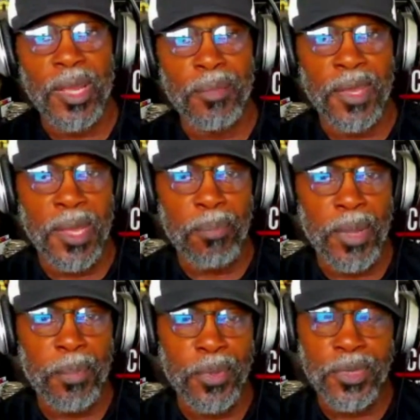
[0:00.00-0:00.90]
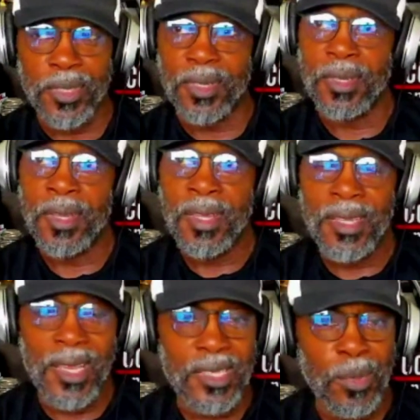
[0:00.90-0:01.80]
to get people to
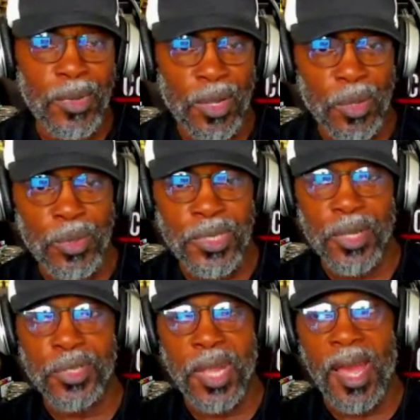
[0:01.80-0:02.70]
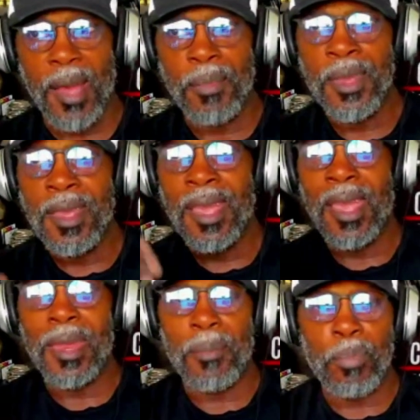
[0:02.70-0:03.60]
get someone to lose their job and
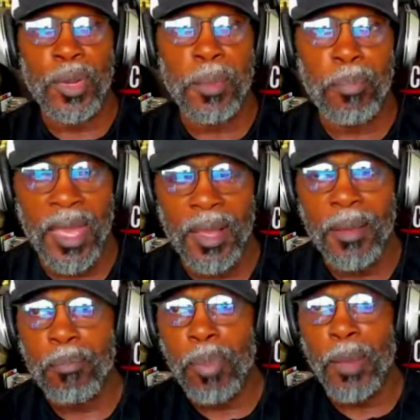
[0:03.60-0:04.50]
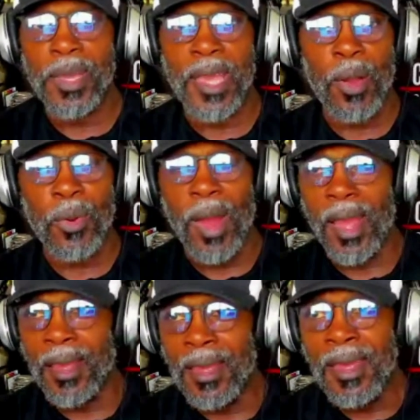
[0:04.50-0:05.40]
a pretty big public
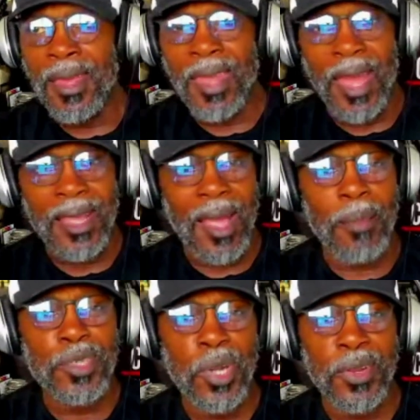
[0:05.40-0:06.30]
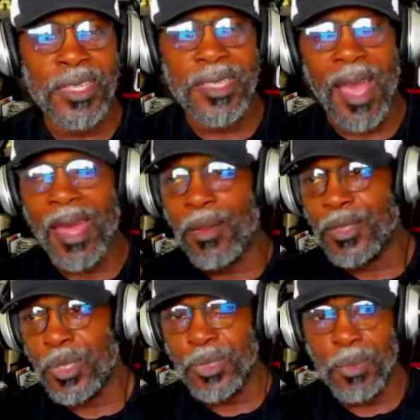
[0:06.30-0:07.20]
outcry. Like I'm sure this got on
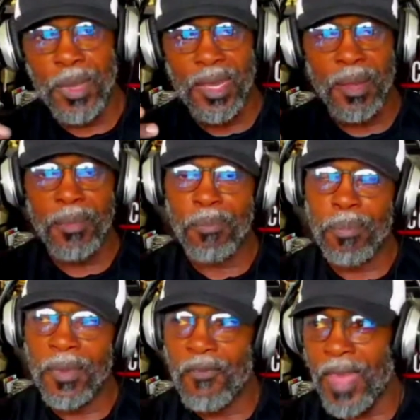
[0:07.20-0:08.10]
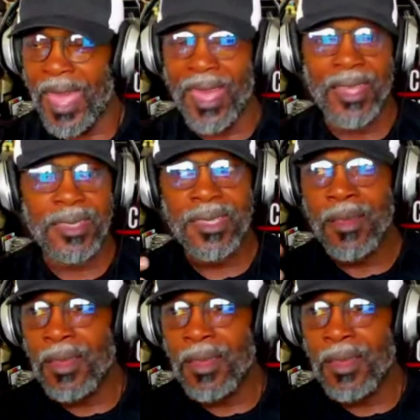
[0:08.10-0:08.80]
social media, fans,